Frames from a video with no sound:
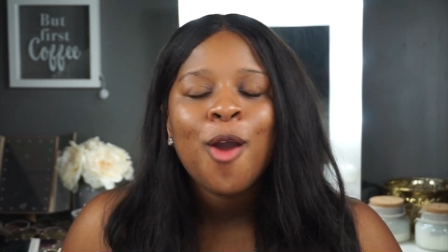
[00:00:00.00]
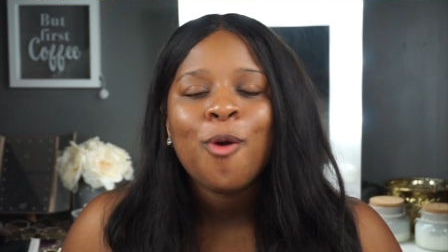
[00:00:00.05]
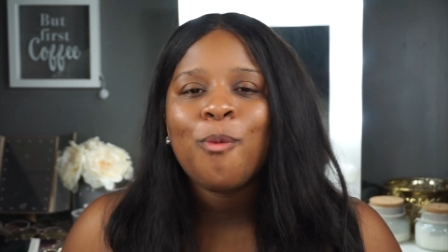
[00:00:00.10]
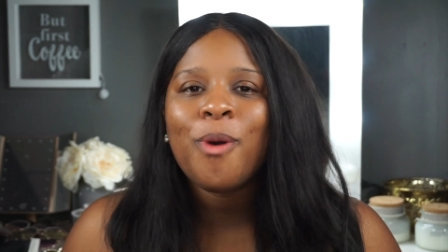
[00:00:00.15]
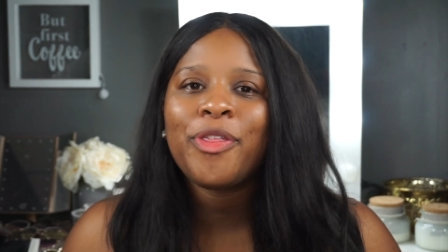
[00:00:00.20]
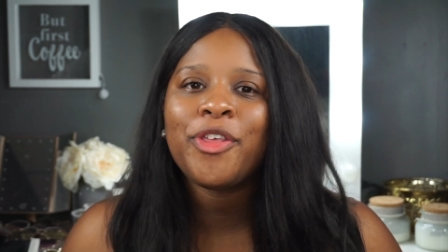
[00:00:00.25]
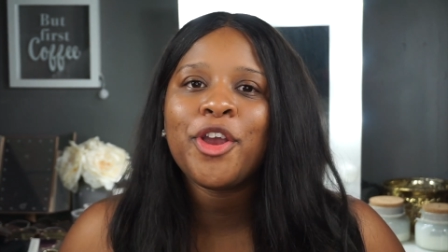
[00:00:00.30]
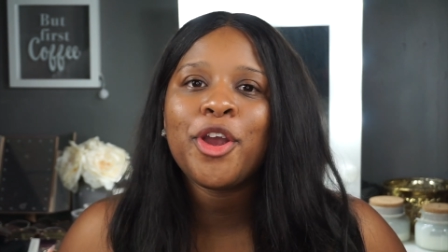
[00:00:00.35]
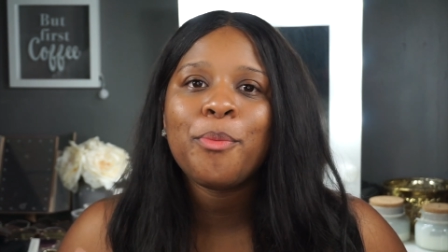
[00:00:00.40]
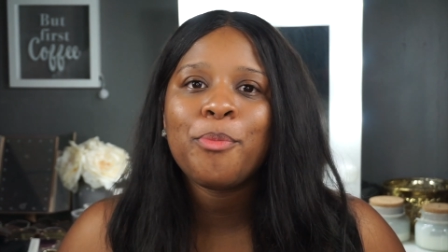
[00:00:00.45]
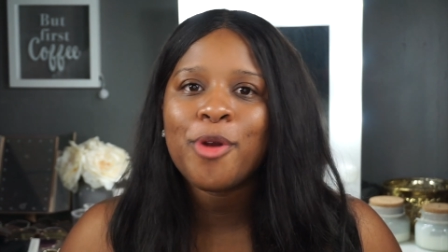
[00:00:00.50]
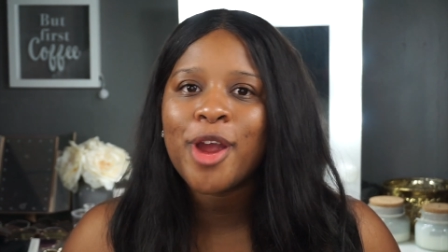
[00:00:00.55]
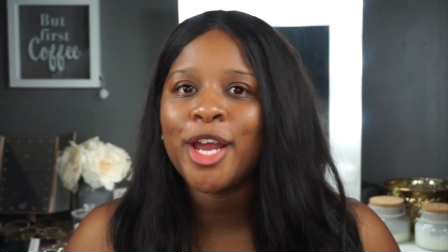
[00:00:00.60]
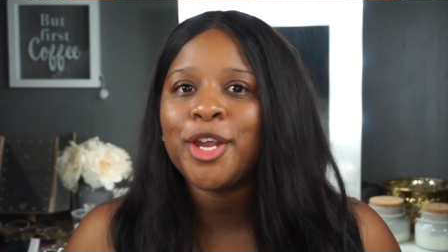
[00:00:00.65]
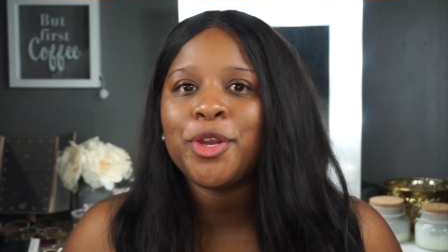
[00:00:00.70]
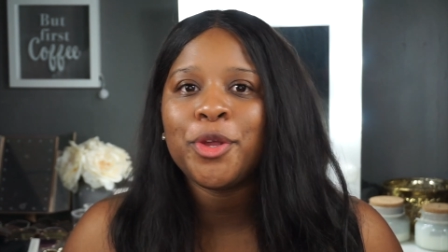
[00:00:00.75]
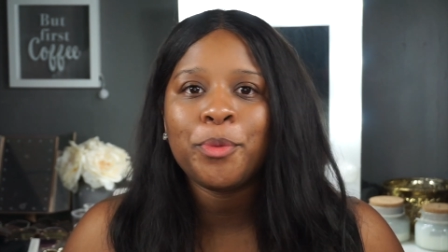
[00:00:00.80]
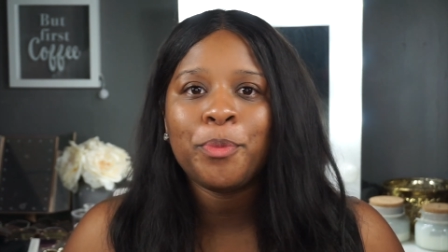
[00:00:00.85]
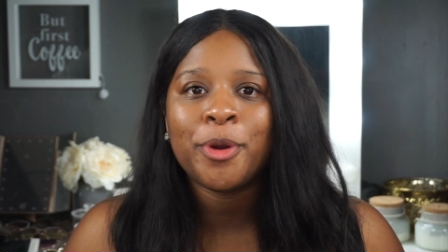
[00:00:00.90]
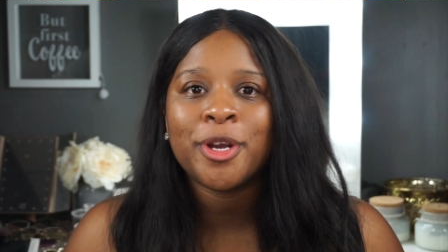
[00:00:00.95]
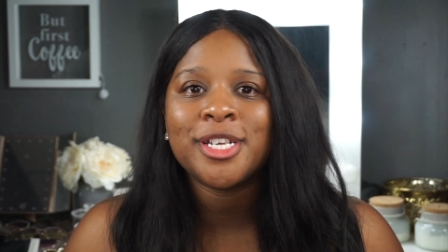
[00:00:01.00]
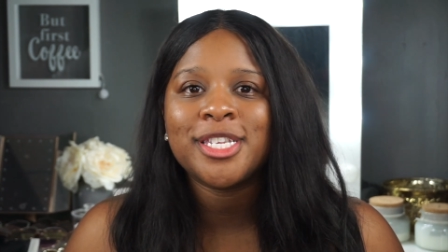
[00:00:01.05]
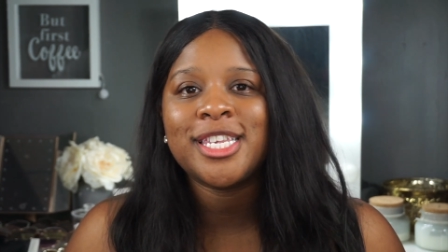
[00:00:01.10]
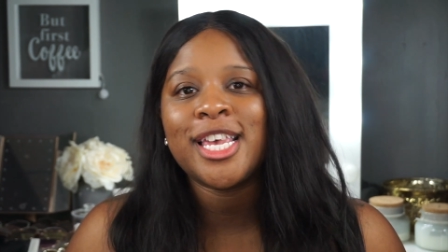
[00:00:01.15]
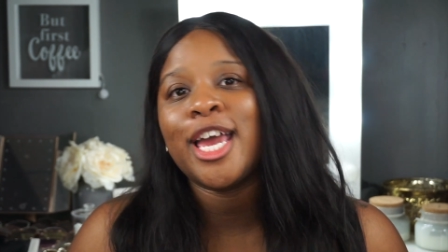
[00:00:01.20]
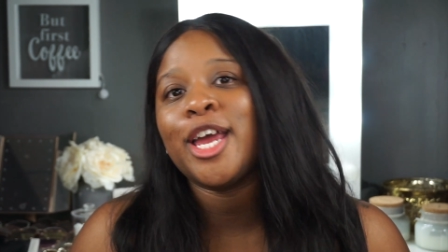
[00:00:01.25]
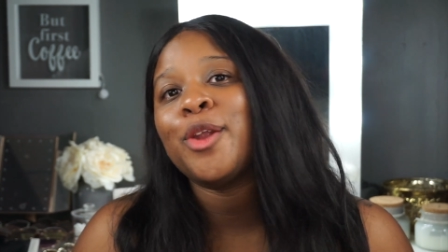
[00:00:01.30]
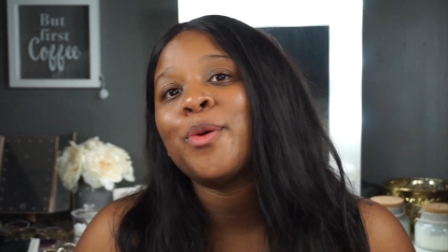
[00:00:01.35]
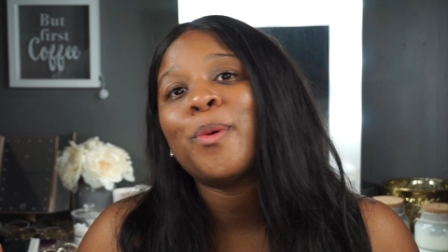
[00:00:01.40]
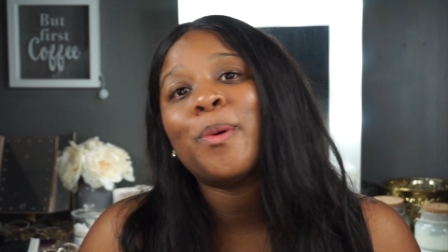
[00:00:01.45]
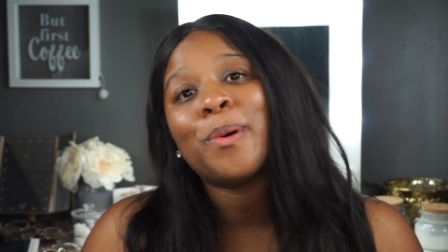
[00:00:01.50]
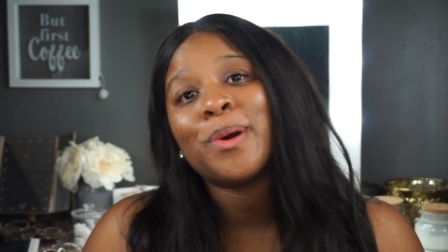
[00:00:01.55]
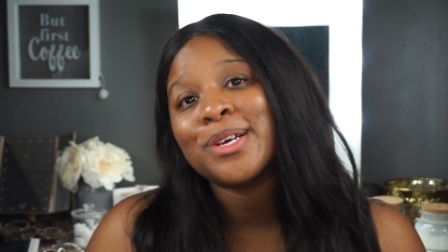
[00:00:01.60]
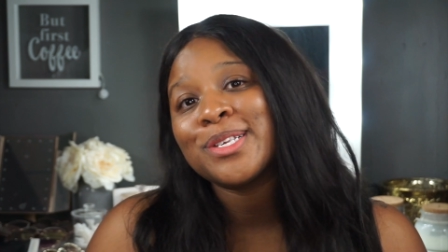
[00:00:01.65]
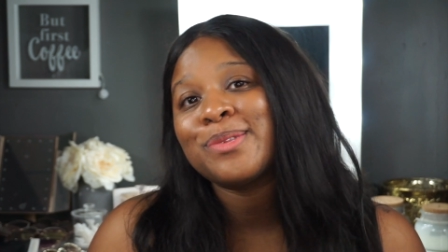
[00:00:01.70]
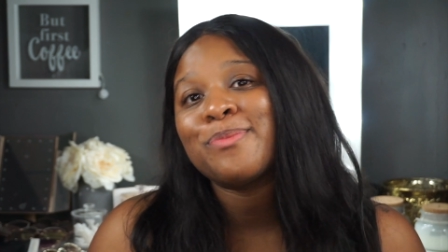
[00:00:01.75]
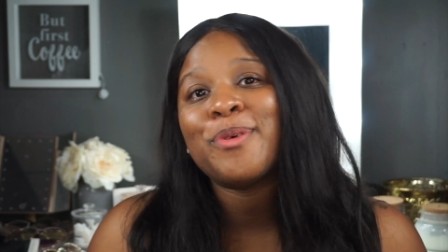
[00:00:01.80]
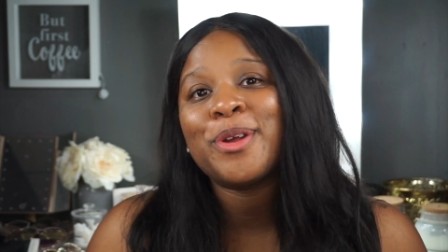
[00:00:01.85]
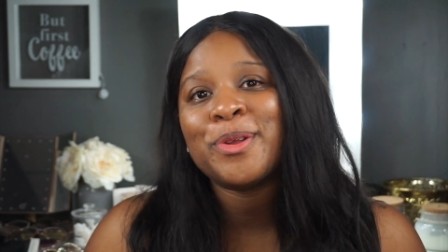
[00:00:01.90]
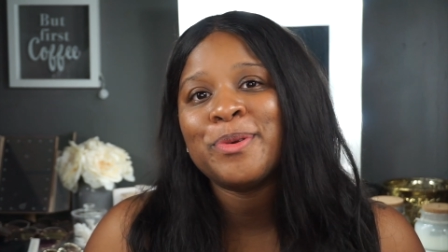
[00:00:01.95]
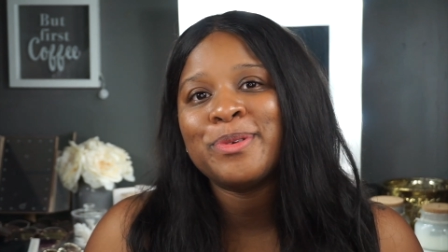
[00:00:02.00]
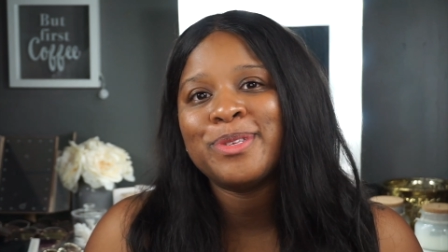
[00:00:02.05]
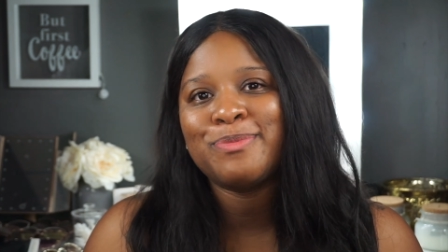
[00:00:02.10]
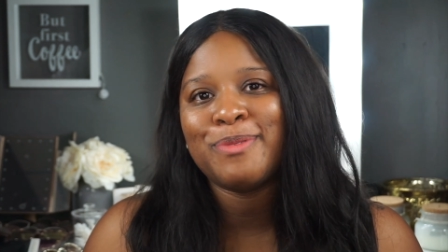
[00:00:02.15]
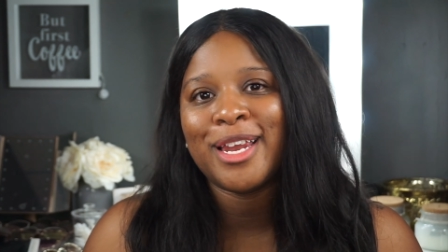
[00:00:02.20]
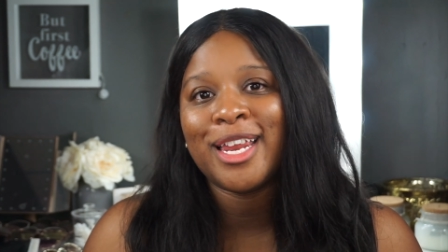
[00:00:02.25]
Whether you're a brand new person or someone who's